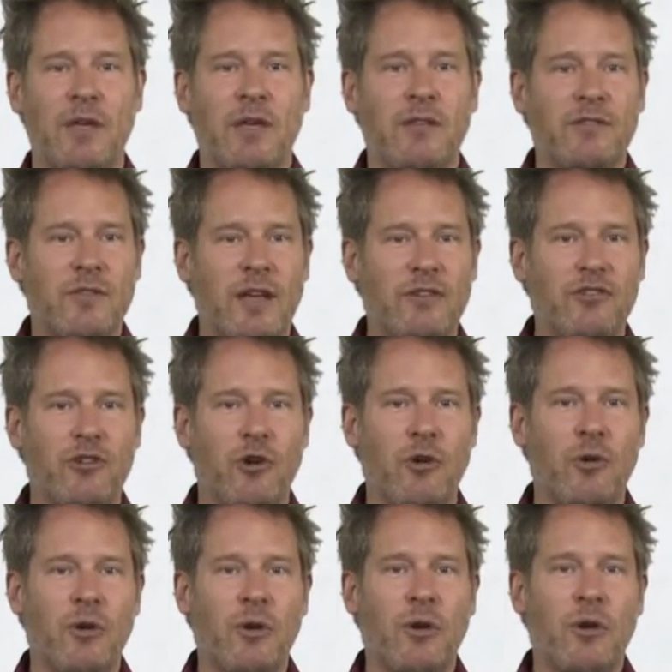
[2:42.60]

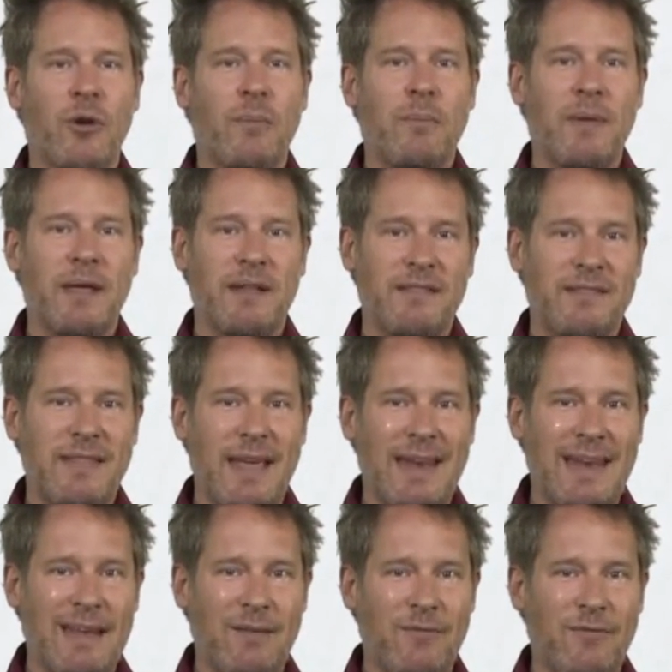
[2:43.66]
Sancho means that
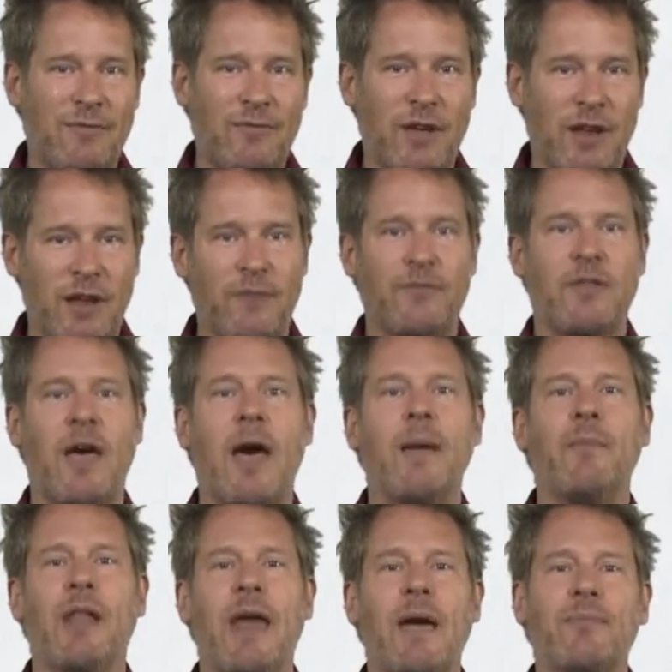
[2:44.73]
if enough
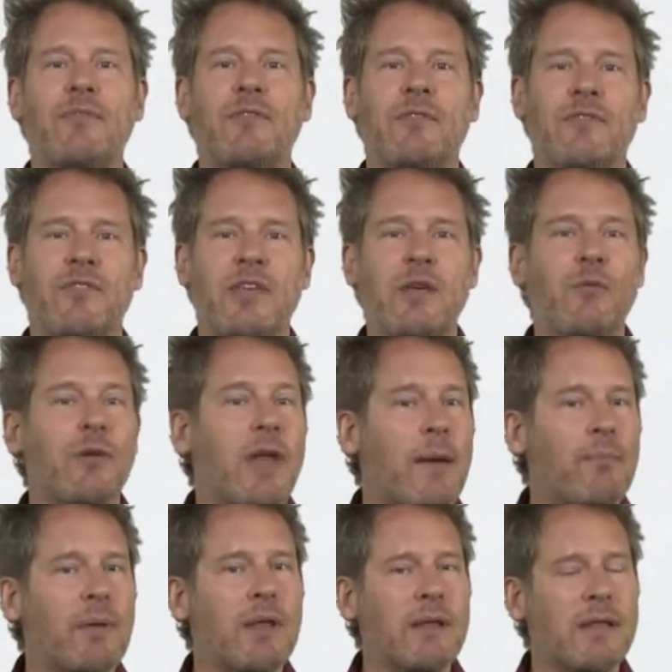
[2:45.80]
time elapses, he will
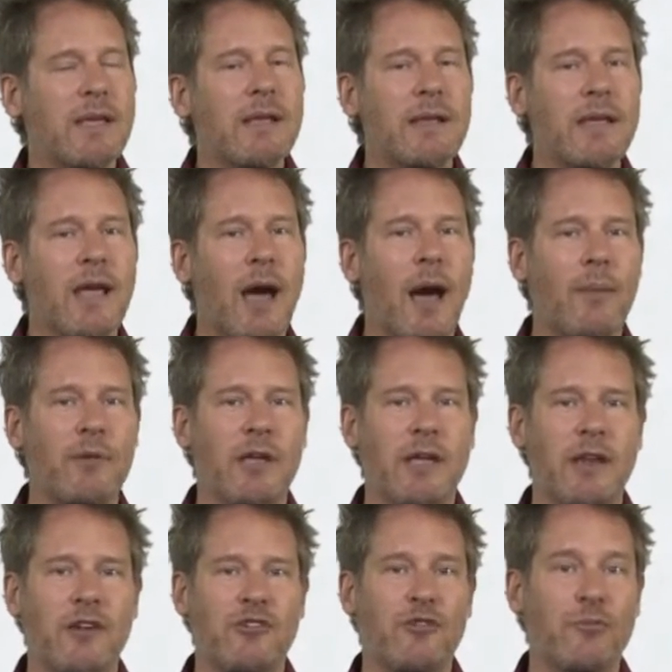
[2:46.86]
not be legally
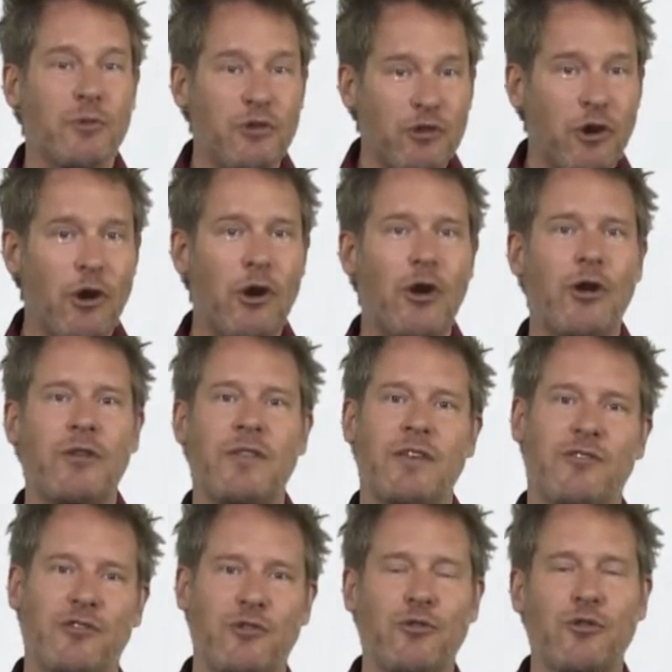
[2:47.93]
obligated to return the
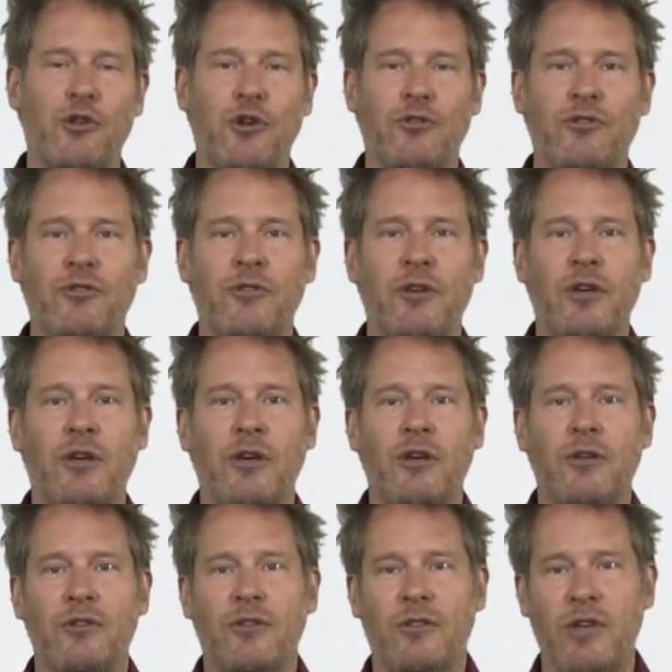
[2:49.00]
escudos
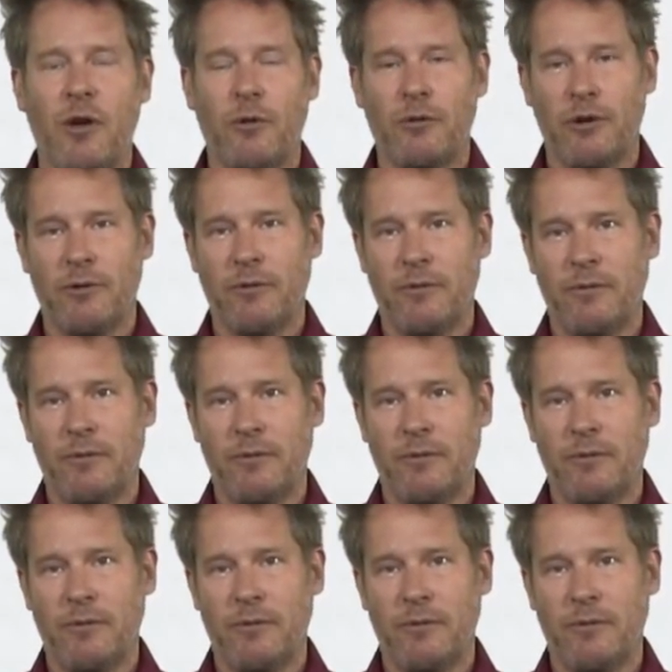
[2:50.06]
to the owner.